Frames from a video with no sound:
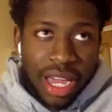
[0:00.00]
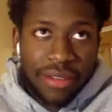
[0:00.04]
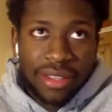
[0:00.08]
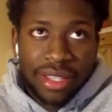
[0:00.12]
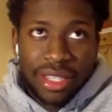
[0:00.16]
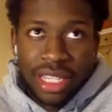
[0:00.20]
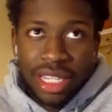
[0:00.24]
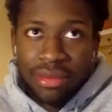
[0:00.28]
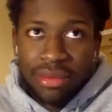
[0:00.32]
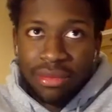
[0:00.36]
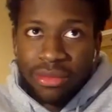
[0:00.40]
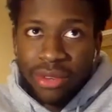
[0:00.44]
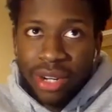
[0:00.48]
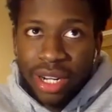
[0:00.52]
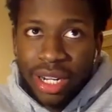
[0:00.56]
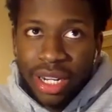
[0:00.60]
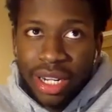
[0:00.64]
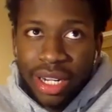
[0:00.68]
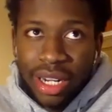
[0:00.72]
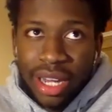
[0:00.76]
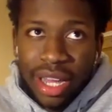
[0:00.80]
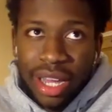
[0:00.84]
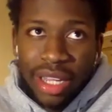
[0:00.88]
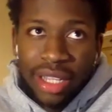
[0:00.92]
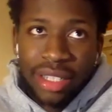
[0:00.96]
neither team
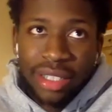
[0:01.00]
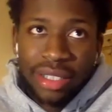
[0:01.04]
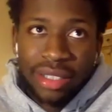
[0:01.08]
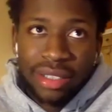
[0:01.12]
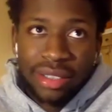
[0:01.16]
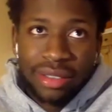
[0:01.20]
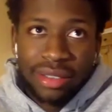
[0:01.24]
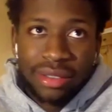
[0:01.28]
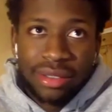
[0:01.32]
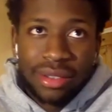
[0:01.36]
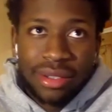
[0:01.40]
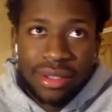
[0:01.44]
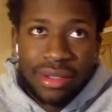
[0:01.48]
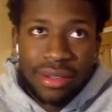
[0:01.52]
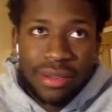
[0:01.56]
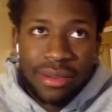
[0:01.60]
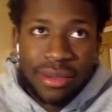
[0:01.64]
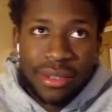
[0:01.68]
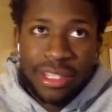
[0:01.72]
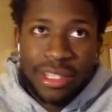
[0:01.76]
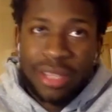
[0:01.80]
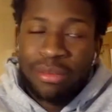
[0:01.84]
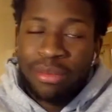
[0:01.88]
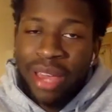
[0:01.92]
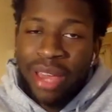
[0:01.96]
really like
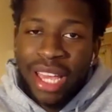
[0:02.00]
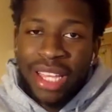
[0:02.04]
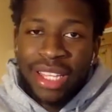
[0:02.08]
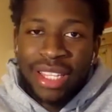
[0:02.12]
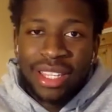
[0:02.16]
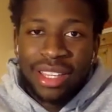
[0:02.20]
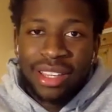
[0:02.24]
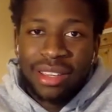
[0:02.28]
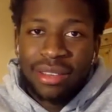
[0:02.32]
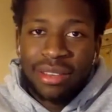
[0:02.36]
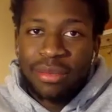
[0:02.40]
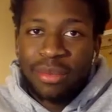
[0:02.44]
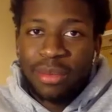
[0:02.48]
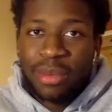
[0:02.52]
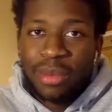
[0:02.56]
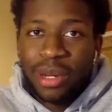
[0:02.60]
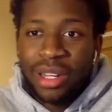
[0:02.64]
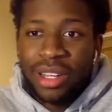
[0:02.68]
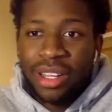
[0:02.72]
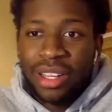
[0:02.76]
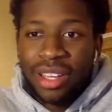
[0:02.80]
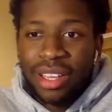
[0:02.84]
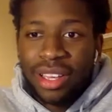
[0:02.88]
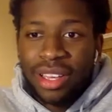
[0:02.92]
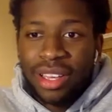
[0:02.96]
was the better team,
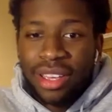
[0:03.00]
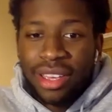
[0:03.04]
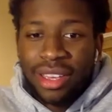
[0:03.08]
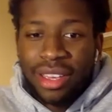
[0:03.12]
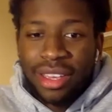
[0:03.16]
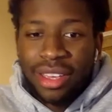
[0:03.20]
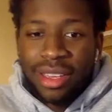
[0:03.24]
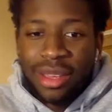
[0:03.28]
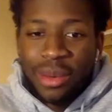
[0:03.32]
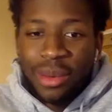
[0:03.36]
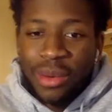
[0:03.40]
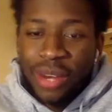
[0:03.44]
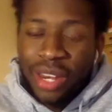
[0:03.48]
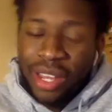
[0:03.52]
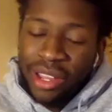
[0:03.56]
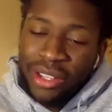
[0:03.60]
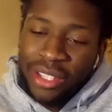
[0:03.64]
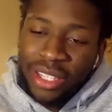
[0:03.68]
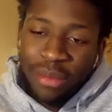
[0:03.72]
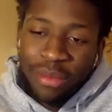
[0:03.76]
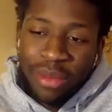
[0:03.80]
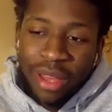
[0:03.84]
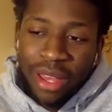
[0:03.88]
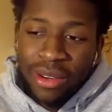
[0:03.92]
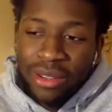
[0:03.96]
but when it
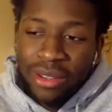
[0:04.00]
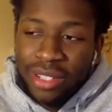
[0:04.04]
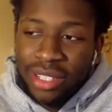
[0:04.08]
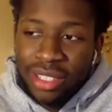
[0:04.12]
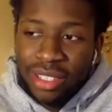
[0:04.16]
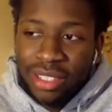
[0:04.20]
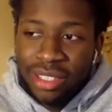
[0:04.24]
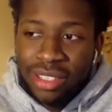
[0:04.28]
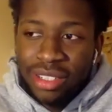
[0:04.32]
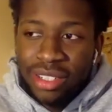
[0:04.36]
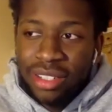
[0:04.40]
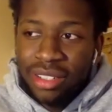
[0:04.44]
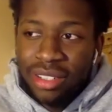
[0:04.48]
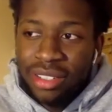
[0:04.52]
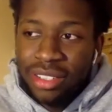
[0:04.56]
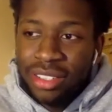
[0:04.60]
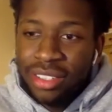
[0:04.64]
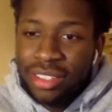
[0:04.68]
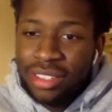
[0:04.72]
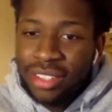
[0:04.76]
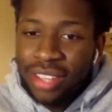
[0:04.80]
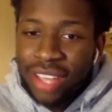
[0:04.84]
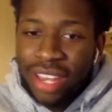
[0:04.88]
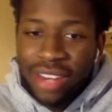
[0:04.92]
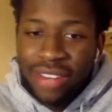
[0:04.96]
goes to penalties, you
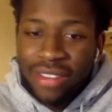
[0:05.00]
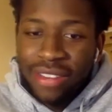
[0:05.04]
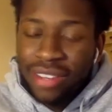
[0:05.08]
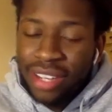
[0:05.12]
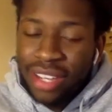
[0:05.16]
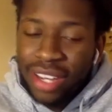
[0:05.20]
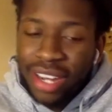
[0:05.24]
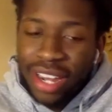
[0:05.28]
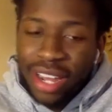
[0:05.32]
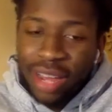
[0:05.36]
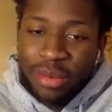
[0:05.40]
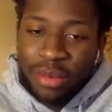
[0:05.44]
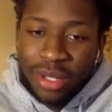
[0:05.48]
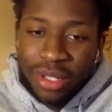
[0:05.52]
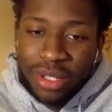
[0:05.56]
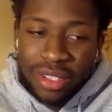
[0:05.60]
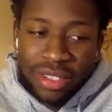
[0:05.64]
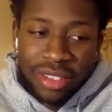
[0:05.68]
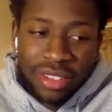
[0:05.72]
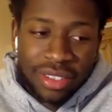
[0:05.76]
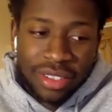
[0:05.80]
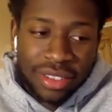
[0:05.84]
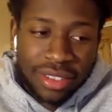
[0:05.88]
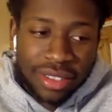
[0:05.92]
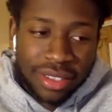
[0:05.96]
know anything can
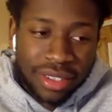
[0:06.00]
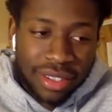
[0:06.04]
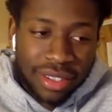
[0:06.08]
happen.